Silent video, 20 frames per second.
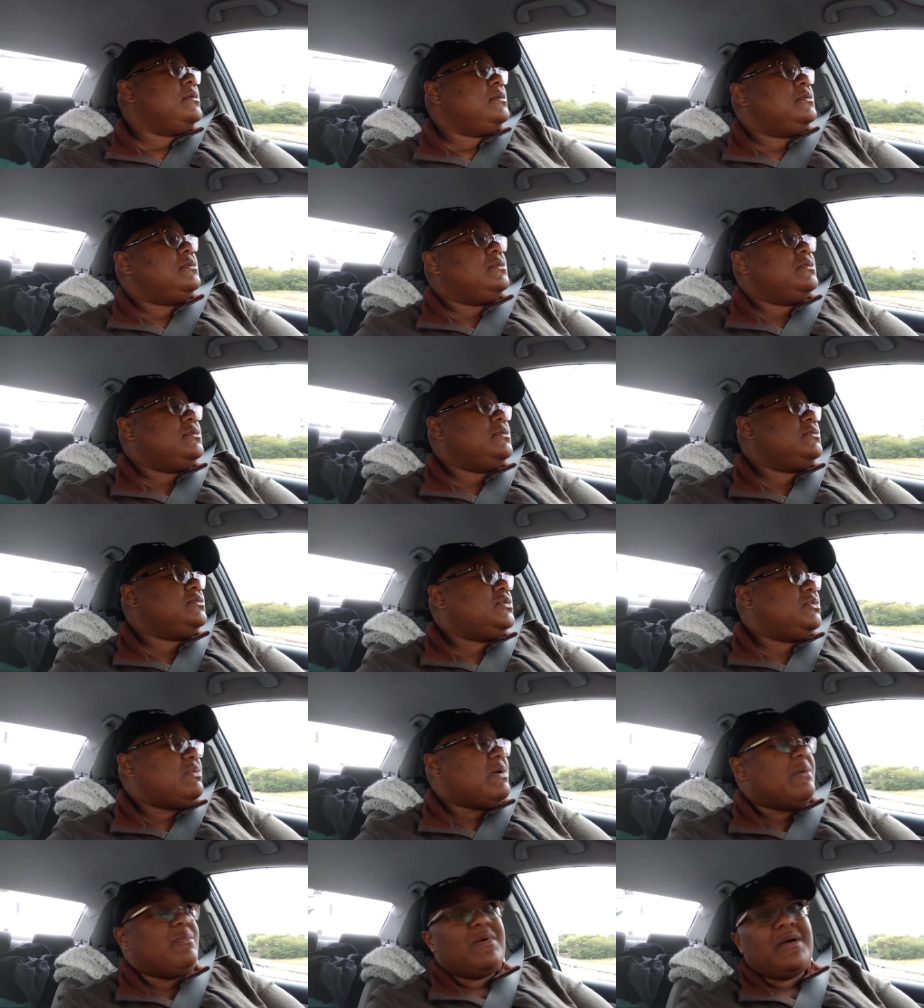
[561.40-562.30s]
Ooh,
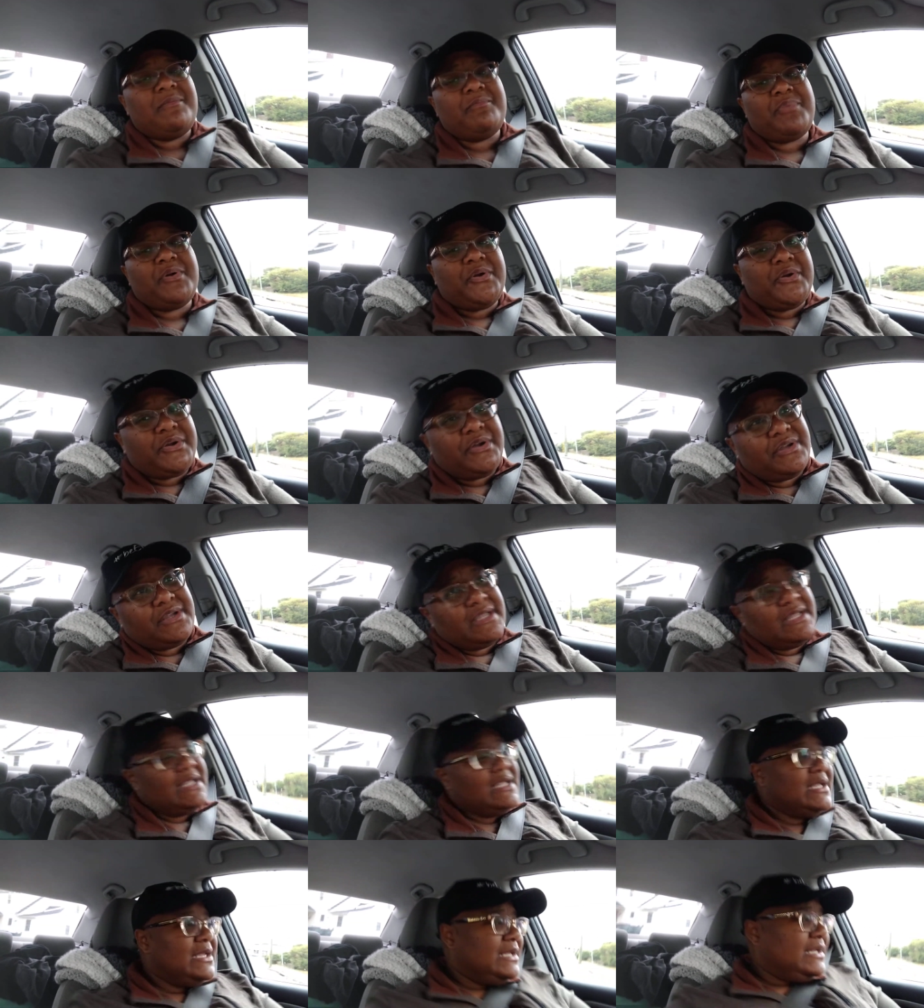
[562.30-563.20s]
do I want Burger
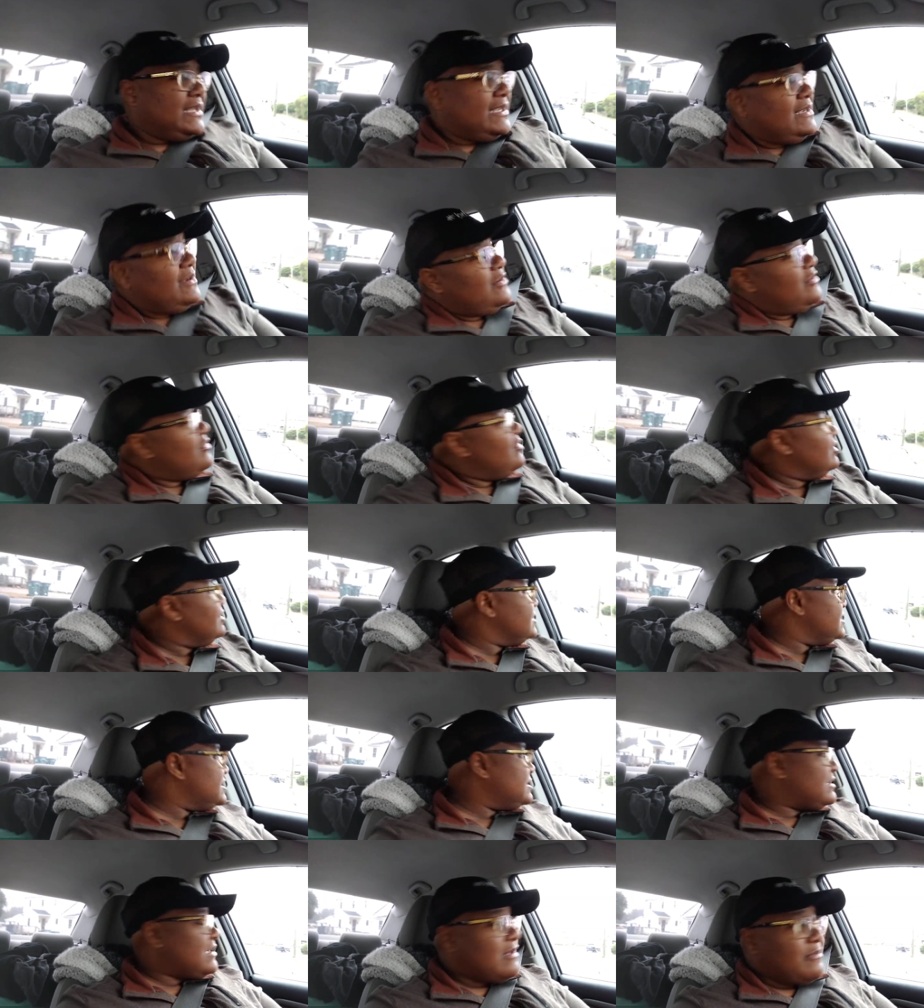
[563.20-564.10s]
King or
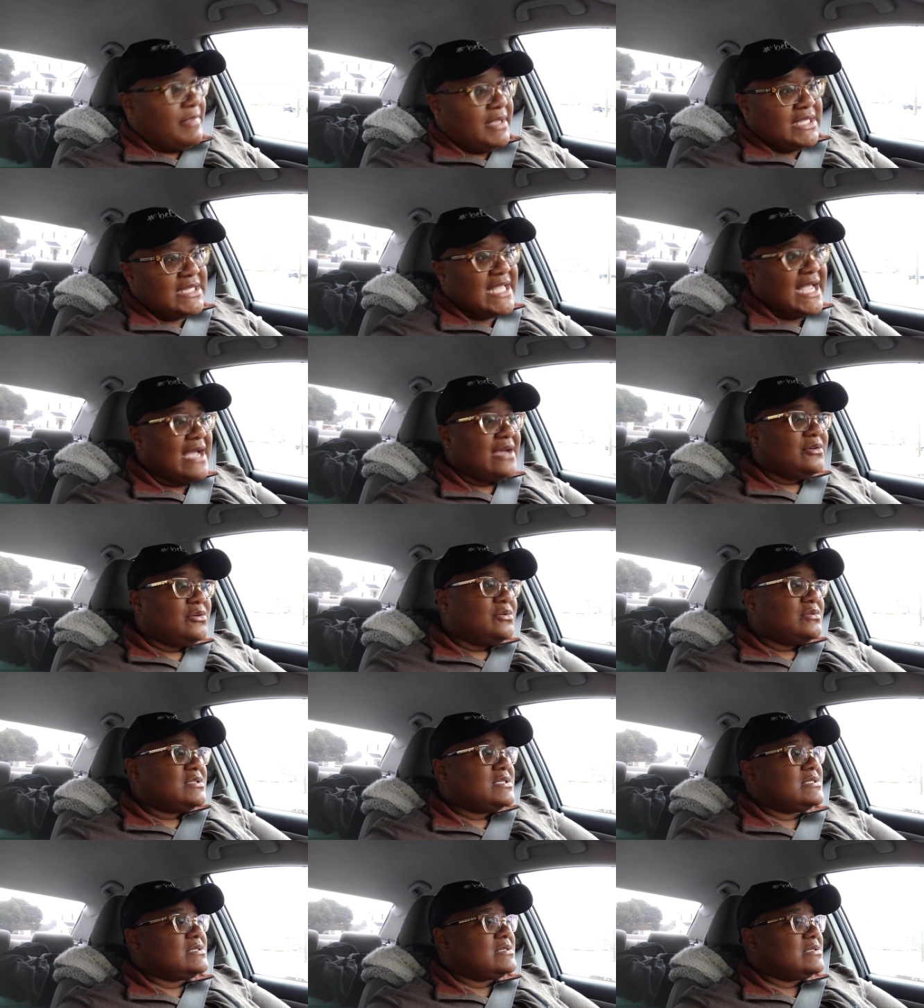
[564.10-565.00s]
just a
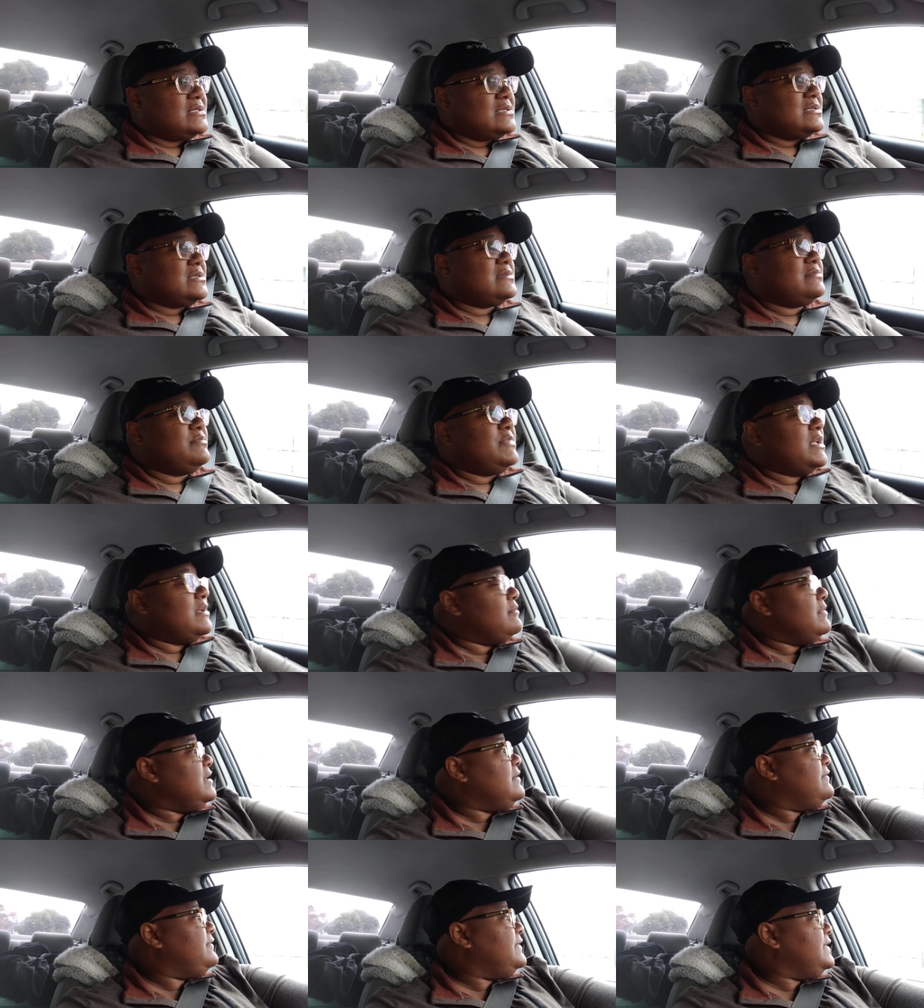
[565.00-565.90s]
McDonald's
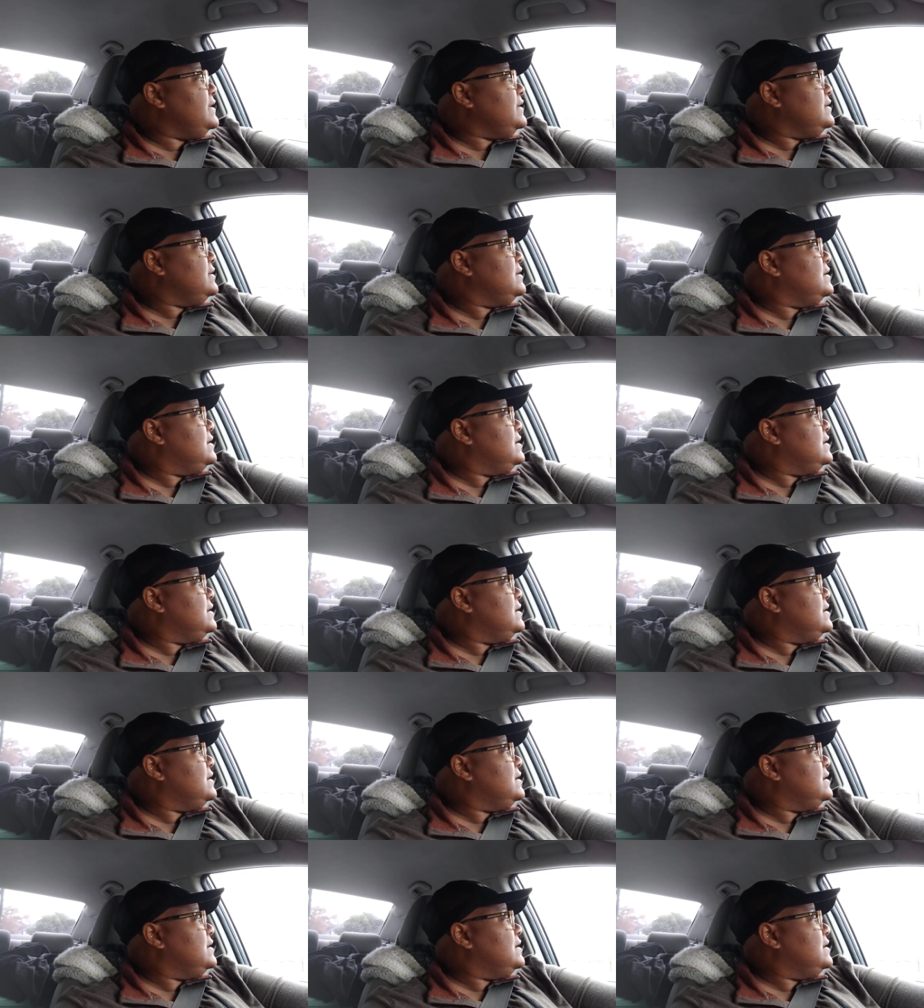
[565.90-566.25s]
McMuffin?